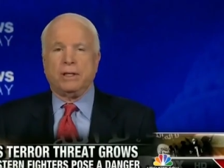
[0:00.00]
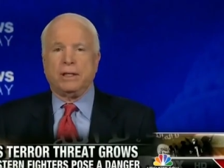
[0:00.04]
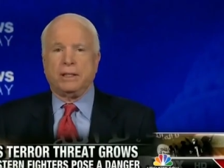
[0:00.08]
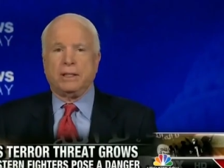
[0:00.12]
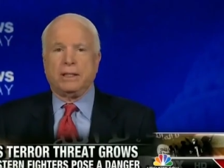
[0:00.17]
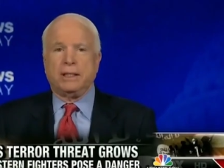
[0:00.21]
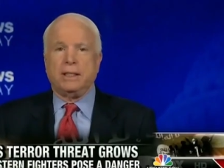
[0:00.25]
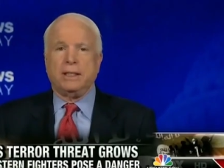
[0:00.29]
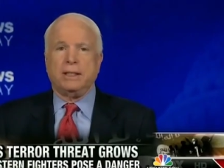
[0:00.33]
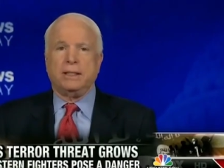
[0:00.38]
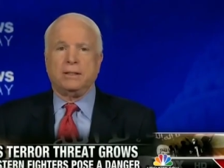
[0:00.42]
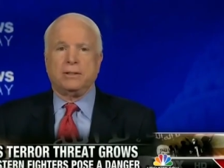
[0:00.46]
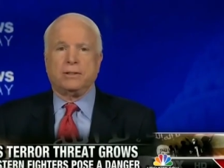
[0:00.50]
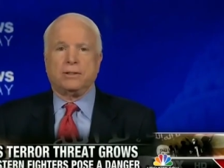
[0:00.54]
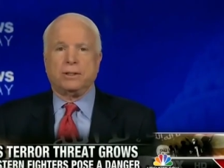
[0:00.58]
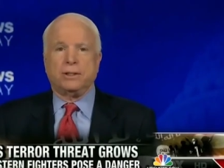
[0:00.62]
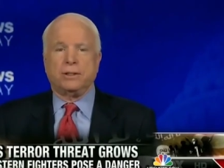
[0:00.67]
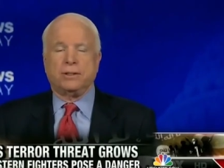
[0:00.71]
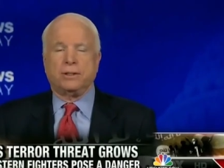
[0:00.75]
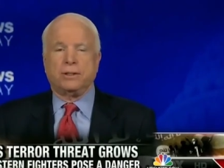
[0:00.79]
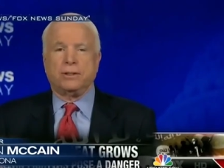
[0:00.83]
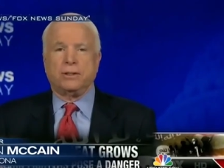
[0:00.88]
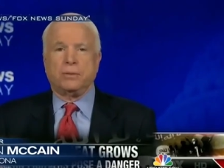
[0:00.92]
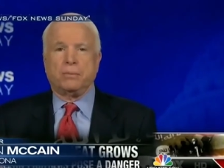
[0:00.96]
One of the key
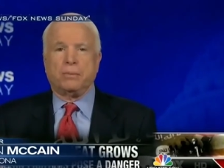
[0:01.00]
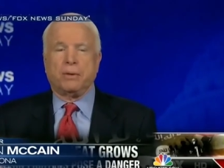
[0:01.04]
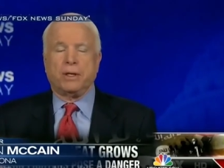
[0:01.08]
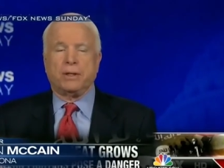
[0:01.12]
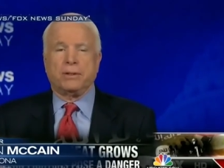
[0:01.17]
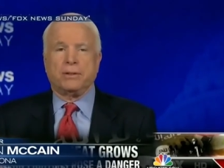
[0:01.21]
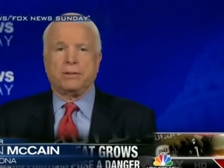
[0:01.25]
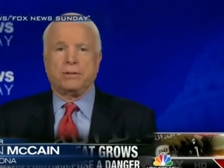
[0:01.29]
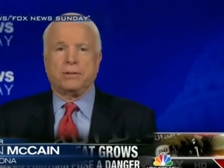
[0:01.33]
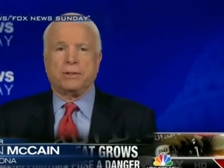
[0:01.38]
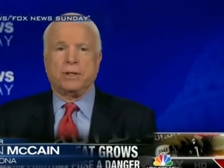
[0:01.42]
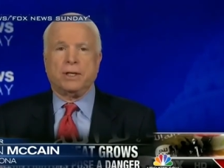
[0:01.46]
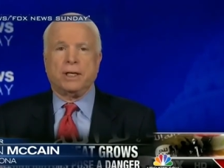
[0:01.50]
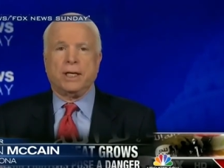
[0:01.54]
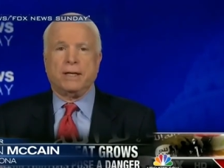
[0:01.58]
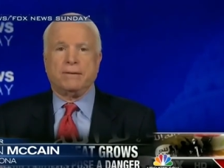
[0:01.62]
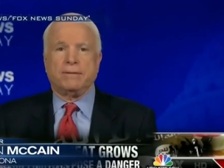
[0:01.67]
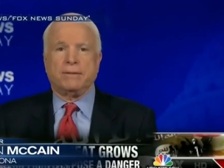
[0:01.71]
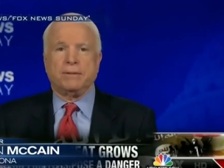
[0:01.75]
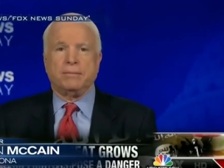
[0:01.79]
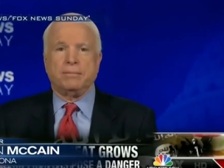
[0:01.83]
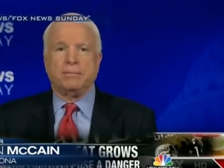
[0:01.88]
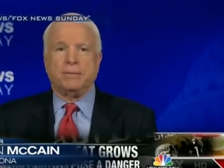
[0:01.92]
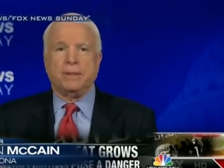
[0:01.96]
decisions the president's going
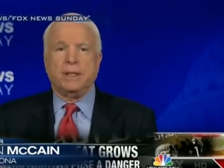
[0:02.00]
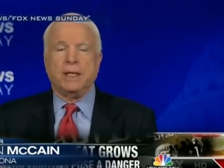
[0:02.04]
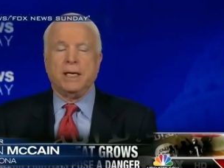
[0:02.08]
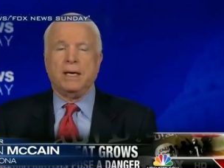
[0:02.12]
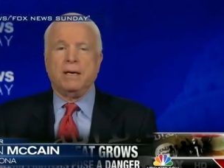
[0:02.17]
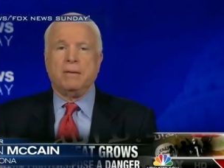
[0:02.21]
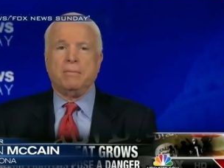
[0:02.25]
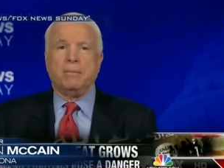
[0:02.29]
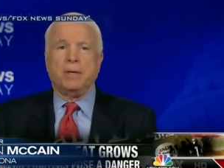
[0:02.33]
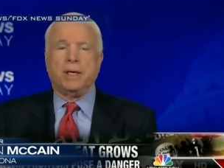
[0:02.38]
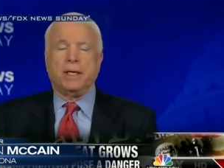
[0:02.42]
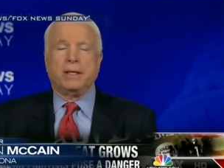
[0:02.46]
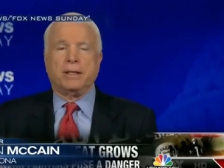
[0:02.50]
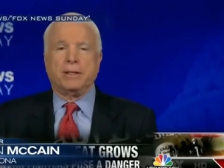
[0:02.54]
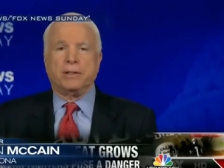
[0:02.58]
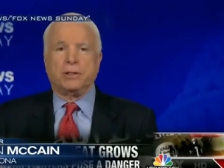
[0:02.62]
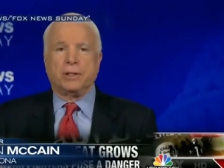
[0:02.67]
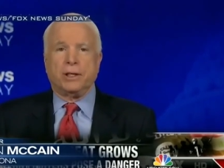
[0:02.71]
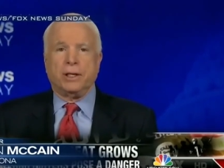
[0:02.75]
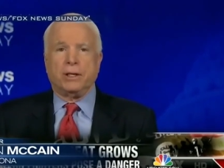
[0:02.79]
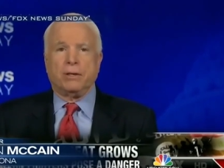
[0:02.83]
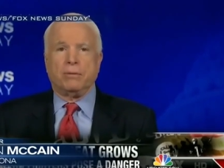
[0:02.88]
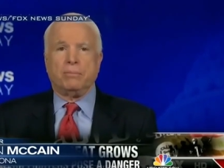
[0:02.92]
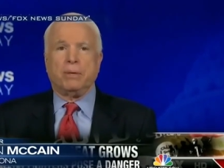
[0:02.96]
to have to make
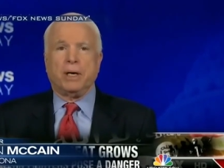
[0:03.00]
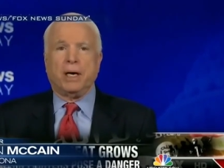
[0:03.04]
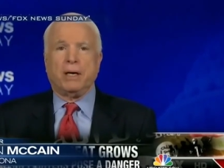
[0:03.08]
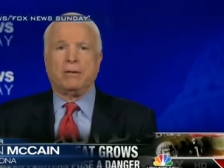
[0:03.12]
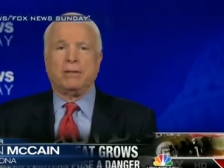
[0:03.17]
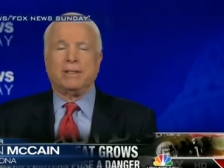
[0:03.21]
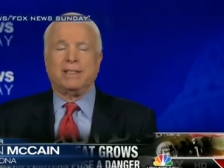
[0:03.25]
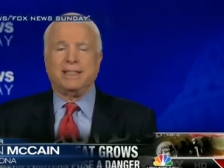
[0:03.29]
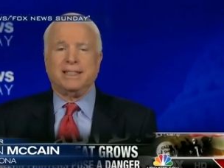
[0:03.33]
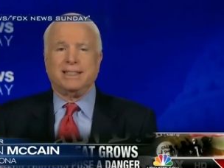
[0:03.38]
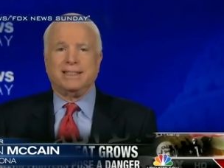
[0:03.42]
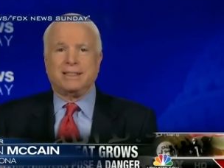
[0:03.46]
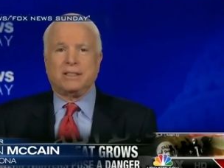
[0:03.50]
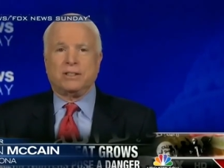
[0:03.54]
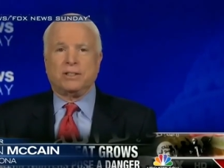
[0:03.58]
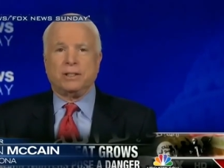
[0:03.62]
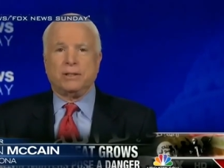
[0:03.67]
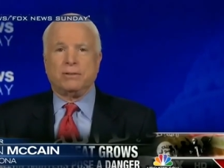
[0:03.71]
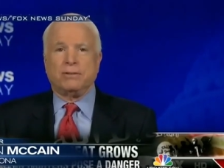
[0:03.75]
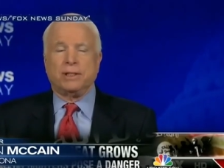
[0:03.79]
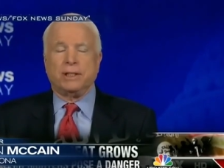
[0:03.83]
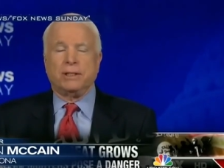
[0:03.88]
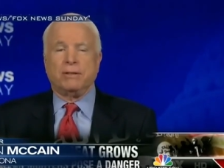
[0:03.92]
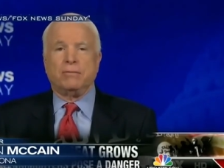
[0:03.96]
is air power in
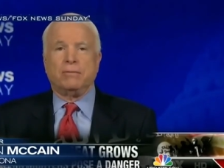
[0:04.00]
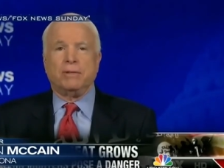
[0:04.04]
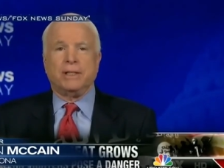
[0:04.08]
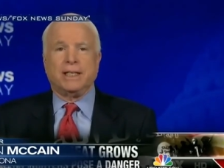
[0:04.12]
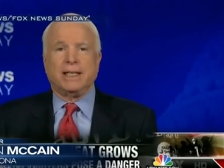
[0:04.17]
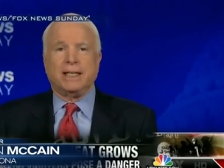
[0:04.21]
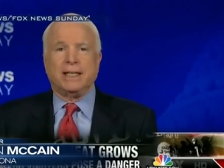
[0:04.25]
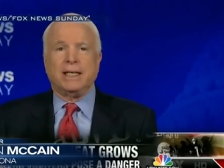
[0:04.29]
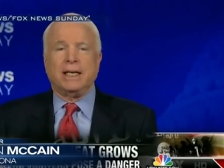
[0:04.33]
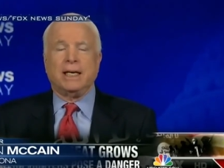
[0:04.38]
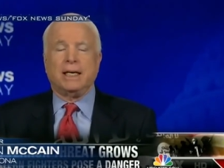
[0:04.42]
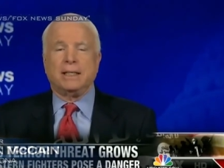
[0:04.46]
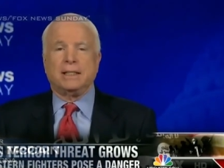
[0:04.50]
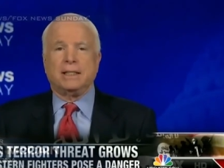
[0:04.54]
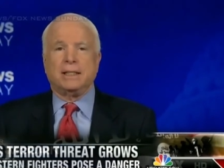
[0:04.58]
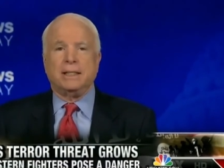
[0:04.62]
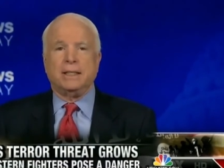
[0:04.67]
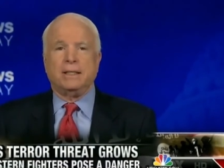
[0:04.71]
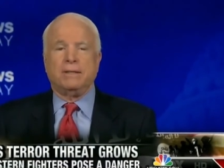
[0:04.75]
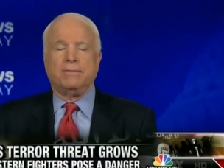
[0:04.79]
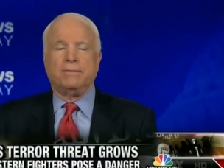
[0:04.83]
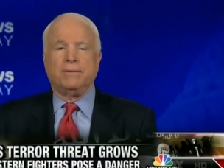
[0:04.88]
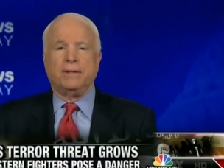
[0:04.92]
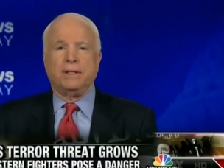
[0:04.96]
Syria. We
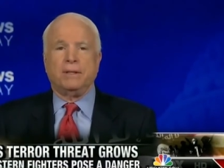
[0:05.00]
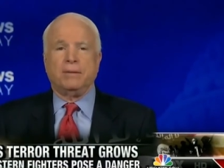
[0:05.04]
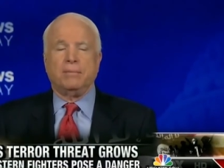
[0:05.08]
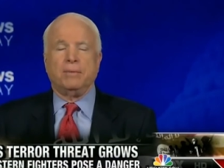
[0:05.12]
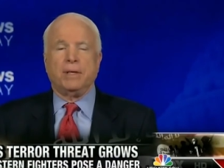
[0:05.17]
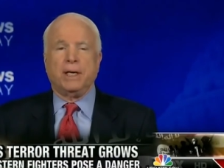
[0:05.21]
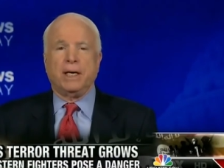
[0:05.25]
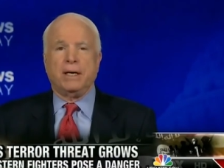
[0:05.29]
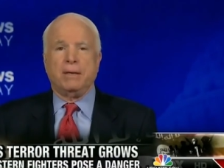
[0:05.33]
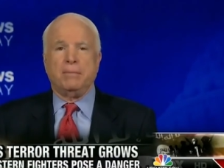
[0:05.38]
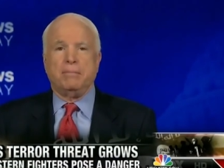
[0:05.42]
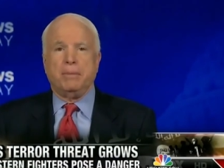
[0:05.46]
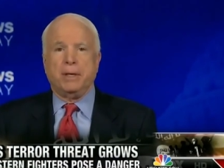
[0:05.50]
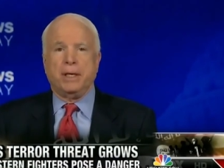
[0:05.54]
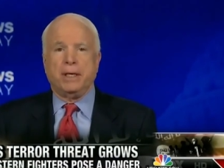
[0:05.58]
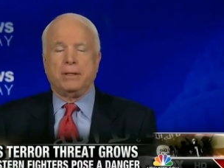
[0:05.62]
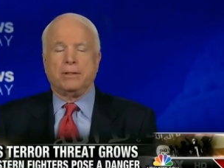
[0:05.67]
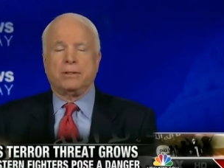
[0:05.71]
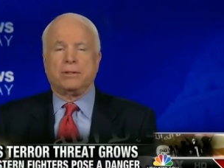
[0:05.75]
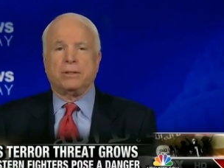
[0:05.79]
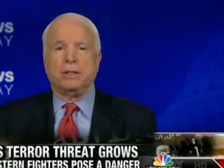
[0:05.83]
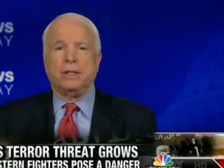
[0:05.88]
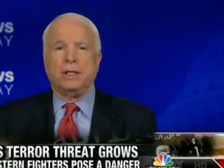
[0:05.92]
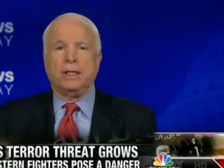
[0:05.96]
cannot give them a
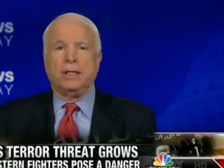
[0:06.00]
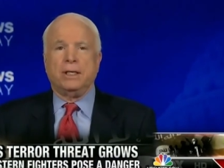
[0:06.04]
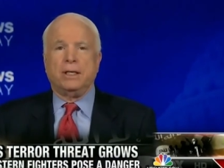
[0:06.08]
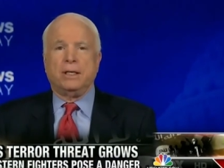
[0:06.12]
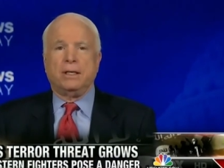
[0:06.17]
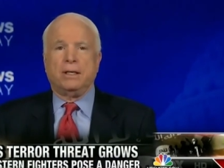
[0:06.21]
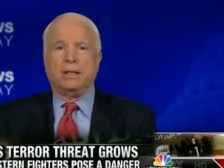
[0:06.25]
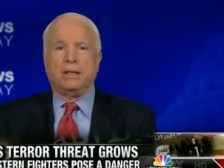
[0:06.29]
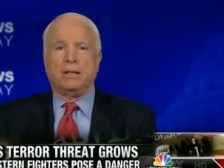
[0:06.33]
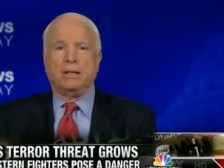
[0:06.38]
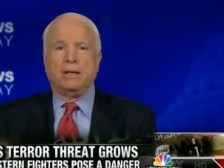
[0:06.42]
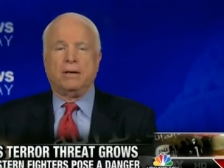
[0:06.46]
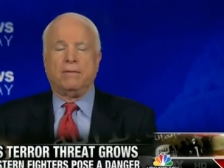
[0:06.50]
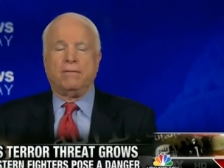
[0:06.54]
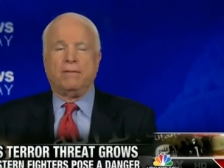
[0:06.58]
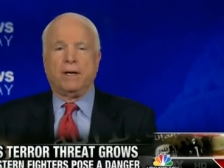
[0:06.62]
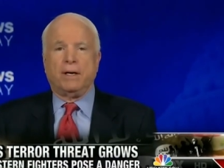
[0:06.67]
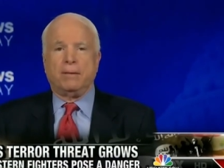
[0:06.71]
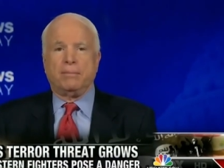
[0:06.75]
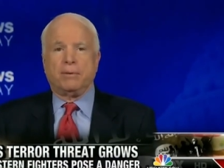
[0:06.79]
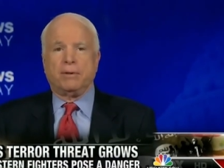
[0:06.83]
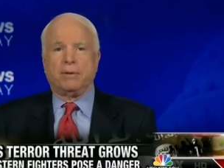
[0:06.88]
base Uh, of